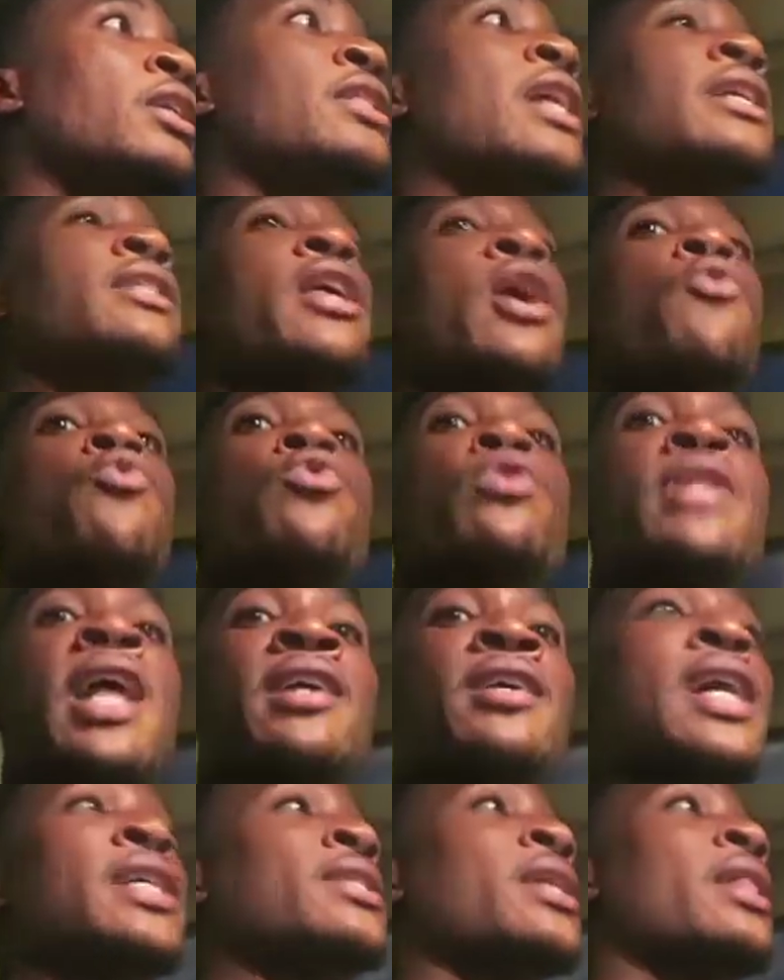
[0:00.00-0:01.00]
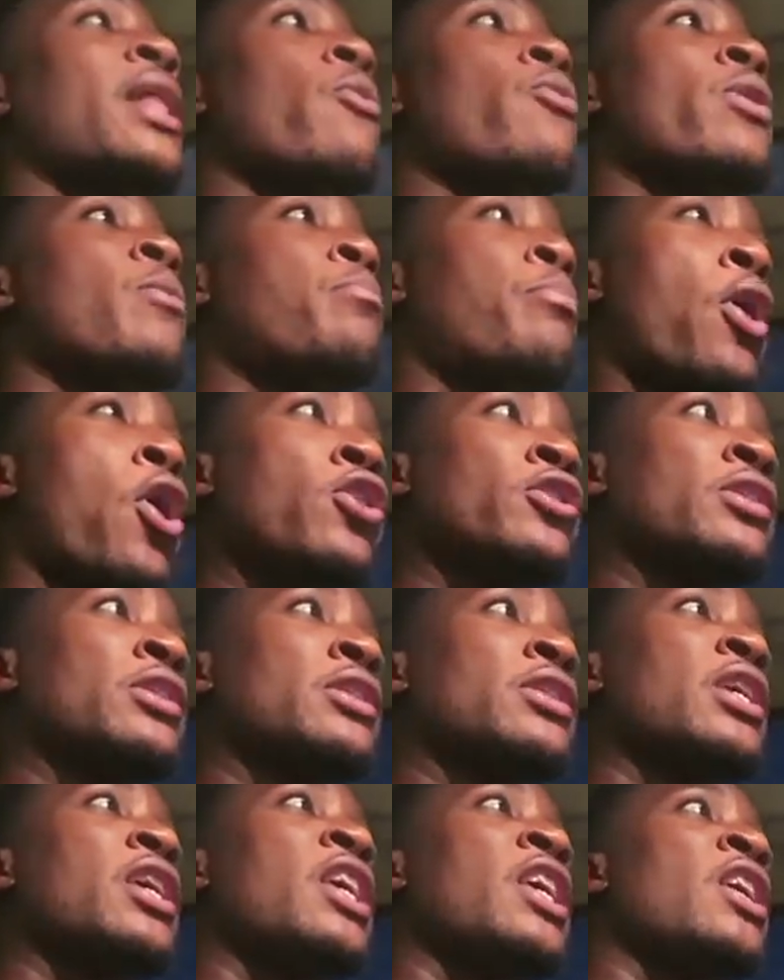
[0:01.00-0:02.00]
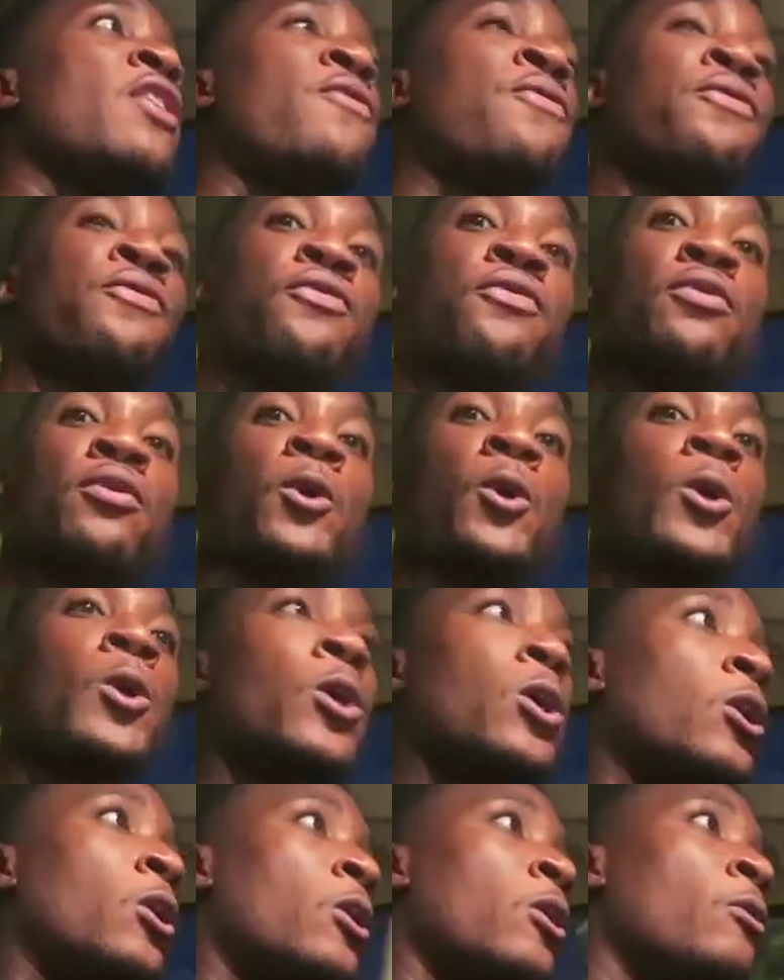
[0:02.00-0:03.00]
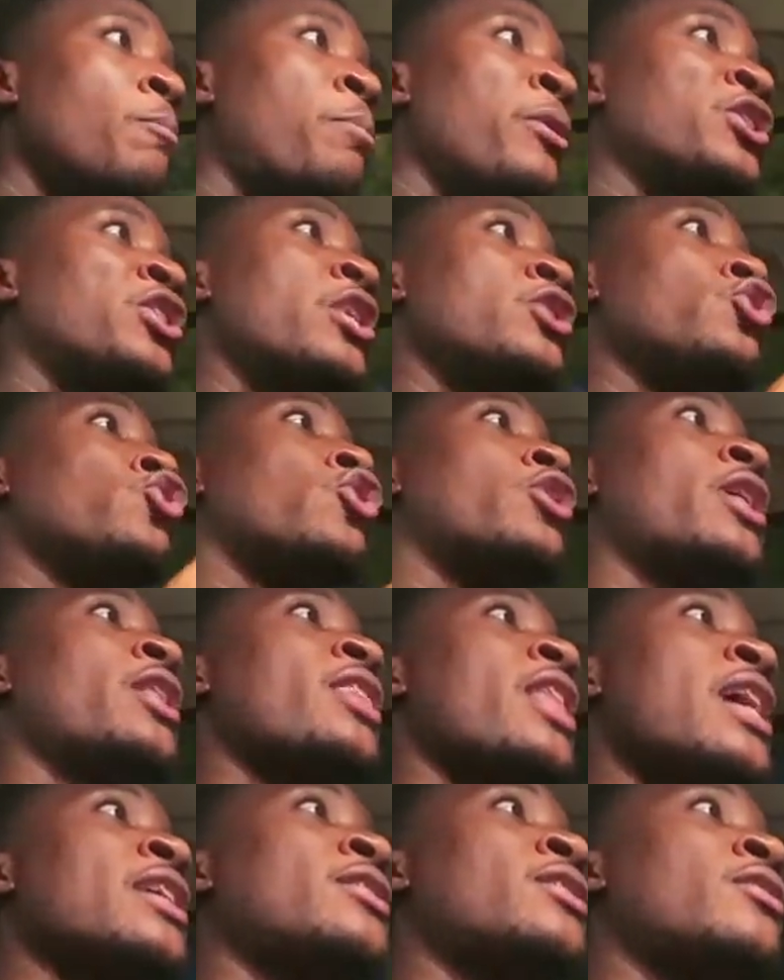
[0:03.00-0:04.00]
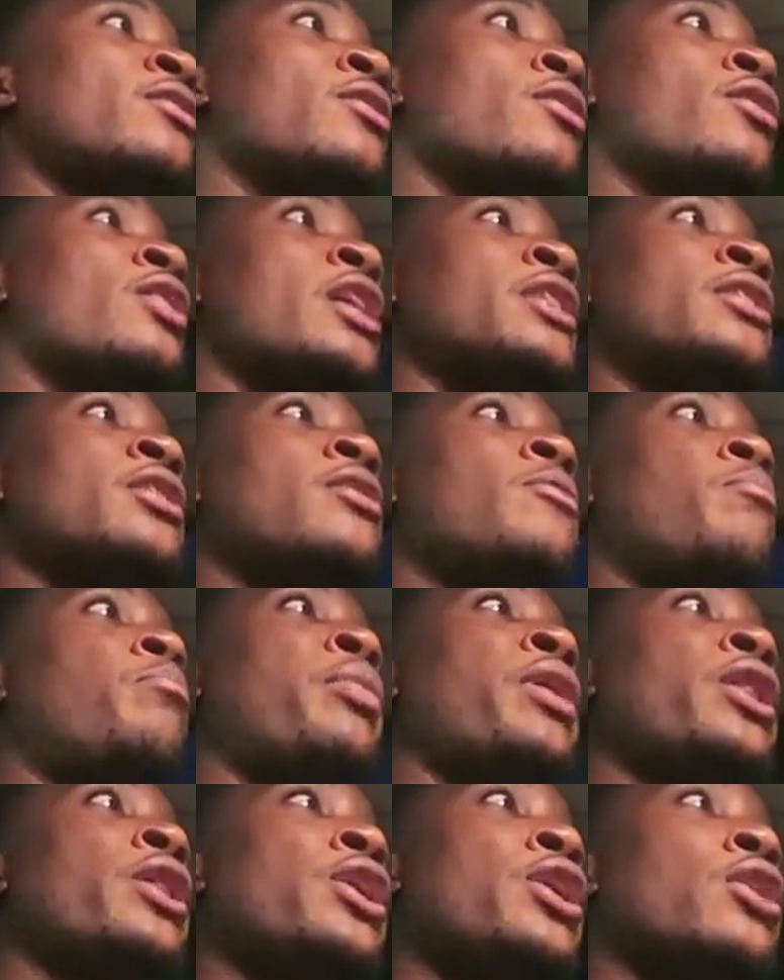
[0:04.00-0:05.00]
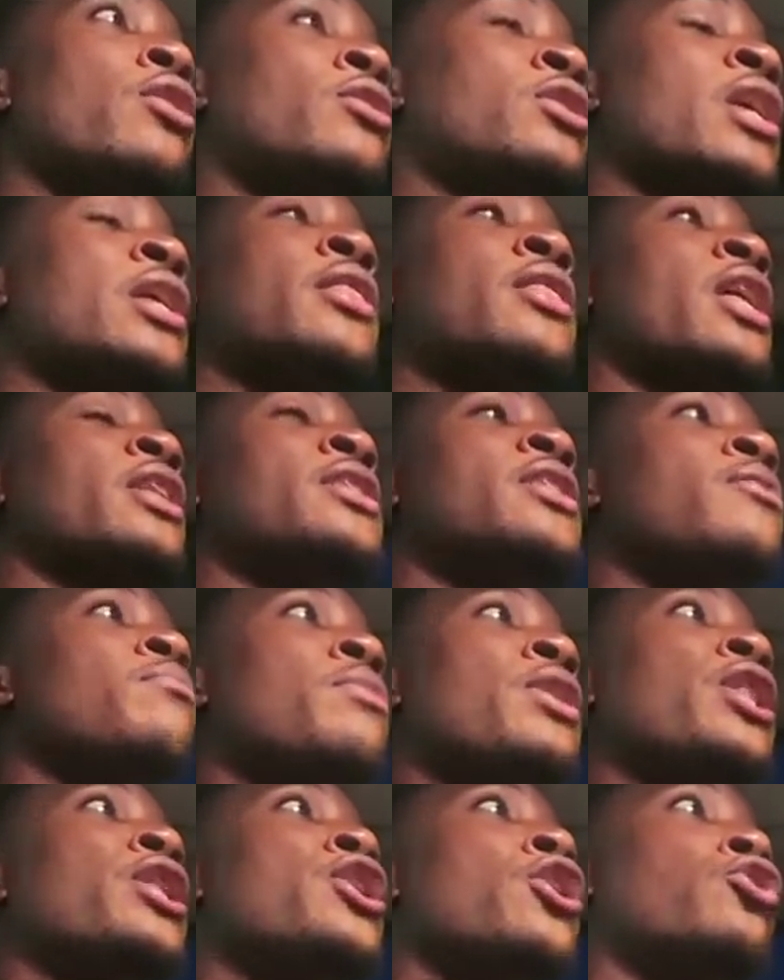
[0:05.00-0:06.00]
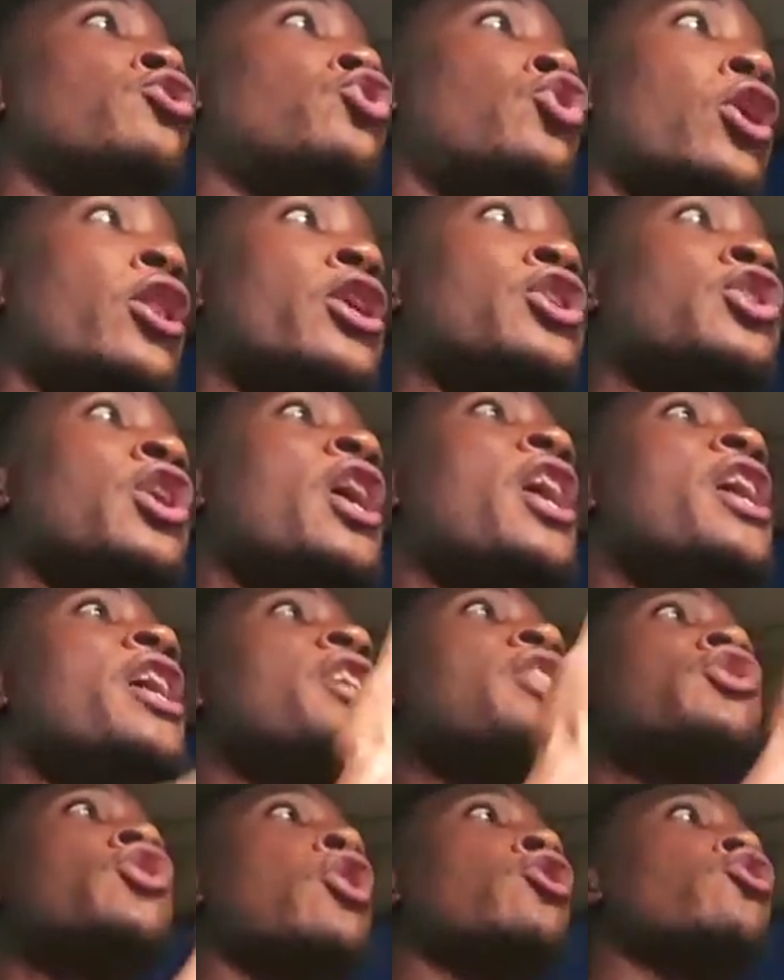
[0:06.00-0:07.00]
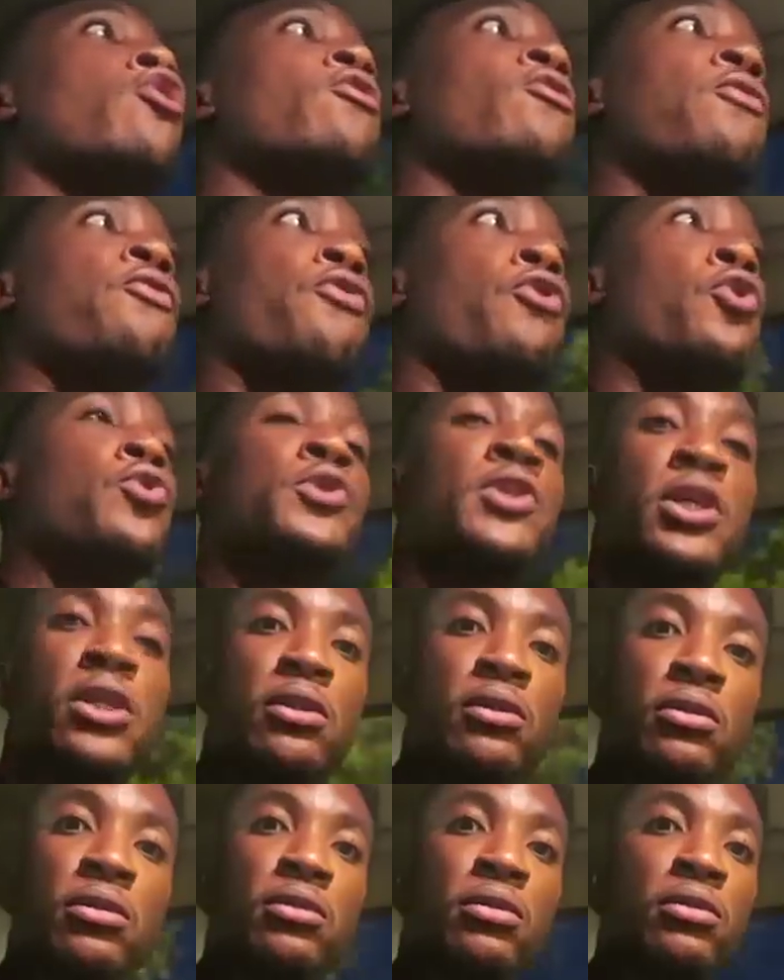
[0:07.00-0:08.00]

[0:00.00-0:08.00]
that Kasala will bust if Patience Jonathan's $13 million is not unfrozen.